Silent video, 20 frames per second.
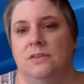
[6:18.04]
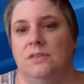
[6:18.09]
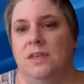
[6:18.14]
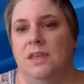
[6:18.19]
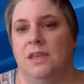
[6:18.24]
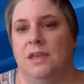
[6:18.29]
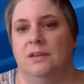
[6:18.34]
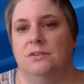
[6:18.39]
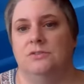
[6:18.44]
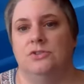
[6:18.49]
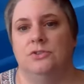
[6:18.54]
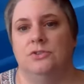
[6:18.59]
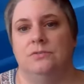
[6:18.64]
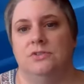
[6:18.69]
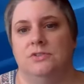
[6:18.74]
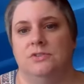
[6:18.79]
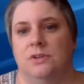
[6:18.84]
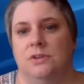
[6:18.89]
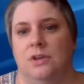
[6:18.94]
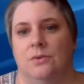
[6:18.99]
and the answer
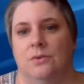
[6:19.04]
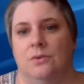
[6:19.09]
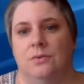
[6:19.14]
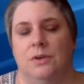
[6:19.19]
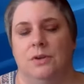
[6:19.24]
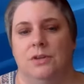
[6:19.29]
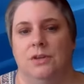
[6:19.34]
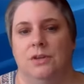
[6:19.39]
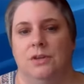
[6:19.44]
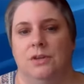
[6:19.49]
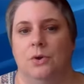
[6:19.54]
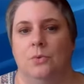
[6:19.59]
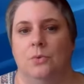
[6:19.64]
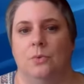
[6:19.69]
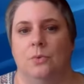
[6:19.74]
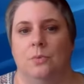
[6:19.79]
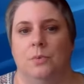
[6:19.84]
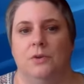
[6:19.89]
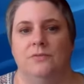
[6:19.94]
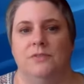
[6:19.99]
is no. You
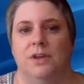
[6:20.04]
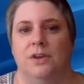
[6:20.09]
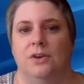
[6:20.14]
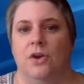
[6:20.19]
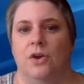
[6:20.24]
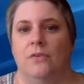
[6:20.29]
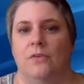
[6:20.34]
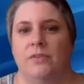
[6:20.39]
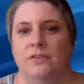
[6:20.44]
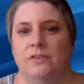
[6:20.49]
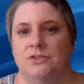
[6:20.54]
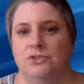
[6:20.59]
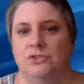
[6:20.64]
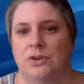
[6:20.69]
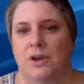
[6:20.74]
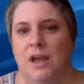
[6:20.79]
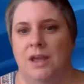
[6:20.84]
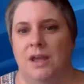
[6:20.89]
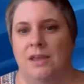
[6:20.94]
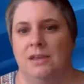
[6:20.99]
know, we've done all this
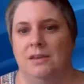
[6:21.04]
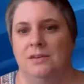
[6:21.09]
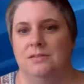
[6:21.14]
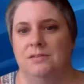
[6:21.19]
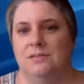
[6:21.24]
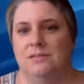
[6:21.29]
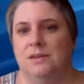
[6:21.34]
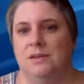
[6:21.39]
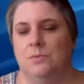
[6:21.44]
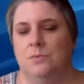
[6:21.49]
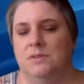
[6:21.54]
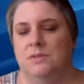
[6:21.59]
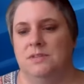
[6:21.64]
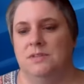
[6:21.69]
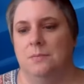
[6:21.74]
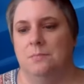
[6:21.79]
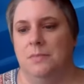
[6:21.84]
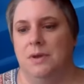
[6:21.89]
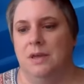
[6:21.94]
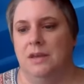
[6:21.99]
tracking to see when
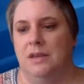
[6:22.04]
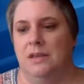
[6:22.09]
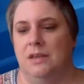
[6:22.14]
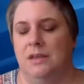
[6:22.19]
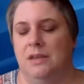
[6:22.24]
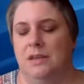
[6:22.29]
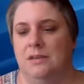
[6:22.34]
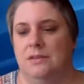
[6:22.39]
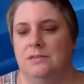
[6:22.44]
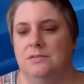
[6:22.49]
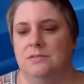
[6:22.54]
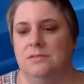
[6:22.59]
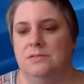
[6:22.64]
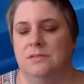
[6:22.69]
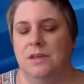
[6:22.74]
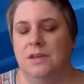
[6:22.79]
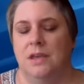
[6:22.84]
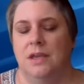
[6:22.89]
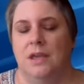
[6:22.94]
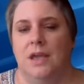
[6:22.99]
somebody
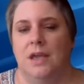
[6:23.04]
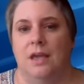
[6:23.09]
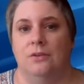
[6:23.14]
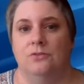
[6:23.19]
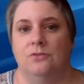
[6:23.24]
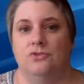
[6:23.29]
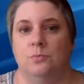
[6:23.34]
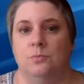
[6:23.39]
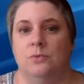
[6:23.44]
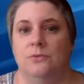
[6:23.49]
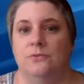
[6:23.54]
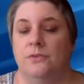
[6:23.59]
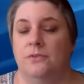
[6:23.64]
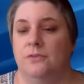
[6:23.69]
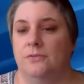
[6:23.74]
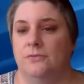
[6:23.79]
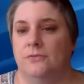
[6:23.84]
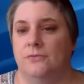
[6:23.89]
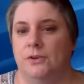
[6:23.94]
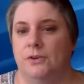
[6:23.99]
is eligible for
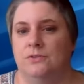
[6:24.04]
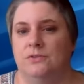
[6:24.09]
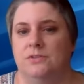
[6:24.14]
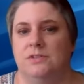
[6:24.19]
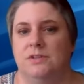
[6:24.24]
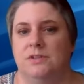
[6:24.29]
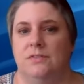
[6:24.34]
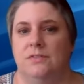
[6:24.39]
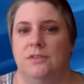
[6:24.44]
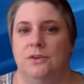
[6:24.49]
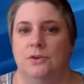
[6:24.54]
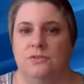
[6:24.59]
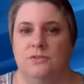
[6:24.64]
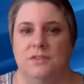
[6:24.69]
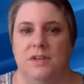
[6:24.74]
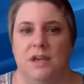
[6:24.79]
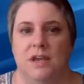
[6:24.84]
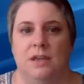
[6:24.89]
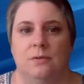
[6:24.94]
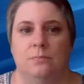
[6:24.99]
the first and their
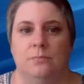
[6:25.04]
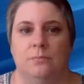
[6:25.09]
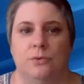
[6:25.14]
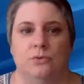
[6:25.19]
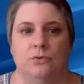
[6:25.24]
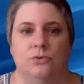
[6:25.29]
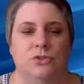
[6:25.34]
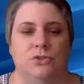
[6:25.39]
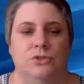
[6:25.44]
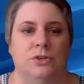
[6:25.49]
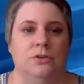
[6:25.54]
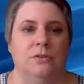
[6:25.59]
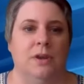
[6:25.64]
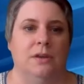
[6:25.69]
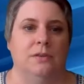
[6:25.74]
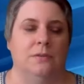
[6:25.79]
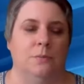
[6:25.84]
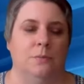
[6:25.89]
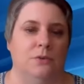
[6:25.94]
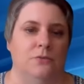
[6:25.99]
second booster,
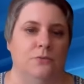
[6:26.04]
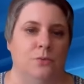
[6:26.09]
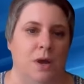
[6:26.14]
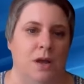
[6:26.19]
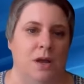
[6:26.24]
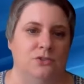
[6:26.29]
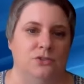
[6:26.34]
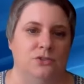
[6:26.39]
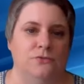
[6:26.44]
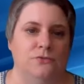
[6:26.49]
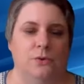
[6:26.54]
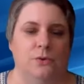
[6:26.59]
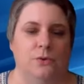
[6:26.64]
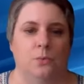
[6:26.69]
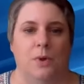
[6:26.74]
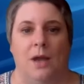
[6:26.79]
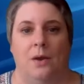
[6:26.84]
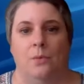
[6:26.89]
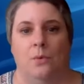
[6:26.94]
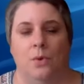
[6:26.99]
and we've watched for
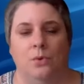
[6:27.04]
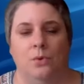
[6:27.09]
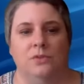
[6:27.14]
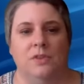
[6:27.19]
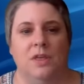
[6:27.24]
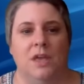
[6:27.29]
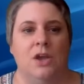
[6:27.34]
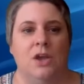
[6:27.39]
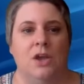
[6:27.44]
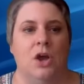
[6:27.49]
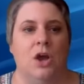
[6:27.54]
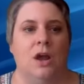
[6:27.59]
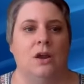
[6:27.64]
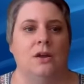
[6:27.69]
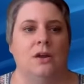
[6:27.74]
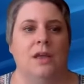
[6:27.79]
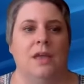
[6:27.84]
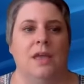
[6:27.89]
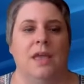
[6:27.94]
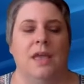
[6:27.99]
how old they
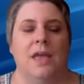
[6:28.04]
are,